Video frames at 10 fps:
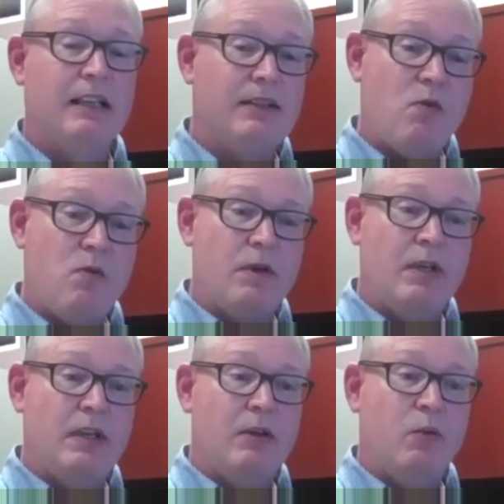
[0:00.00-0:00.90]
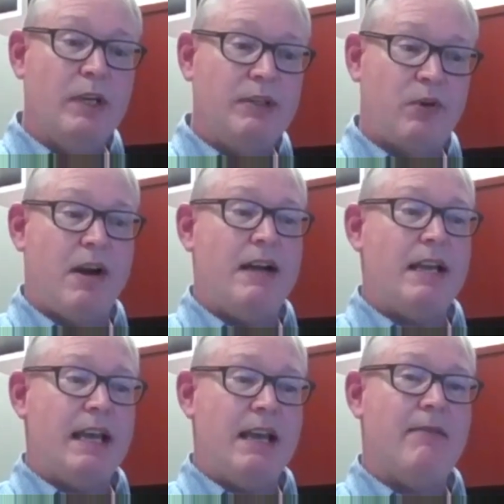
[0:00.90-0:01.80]
So we try to
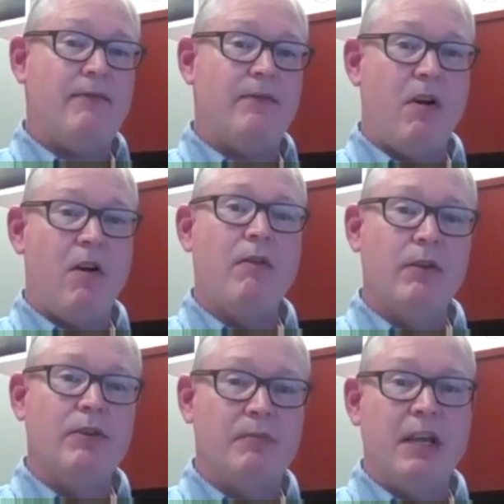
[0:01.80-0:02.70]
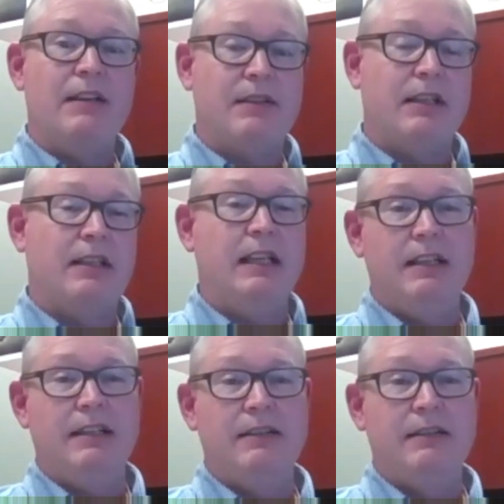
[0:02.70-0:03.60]
have all those basic
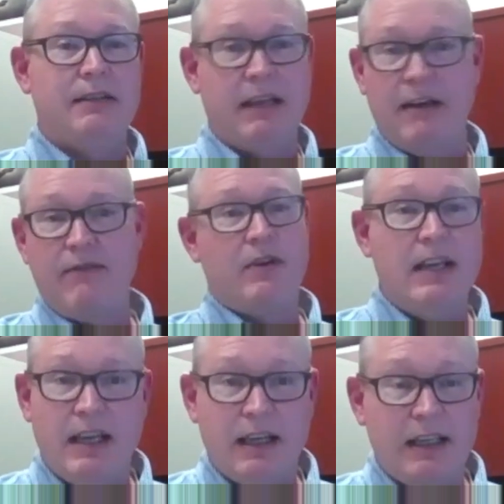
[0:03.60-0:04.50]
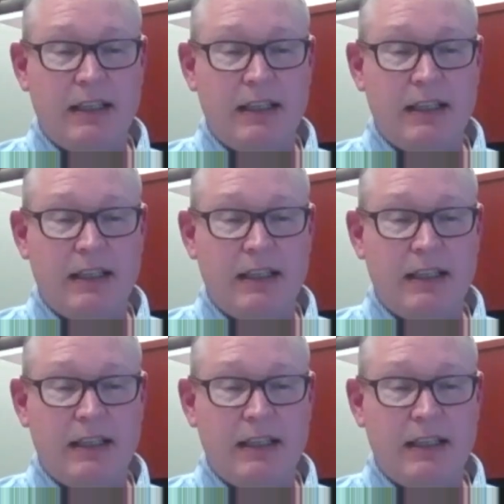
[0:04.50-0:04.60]
needs every day.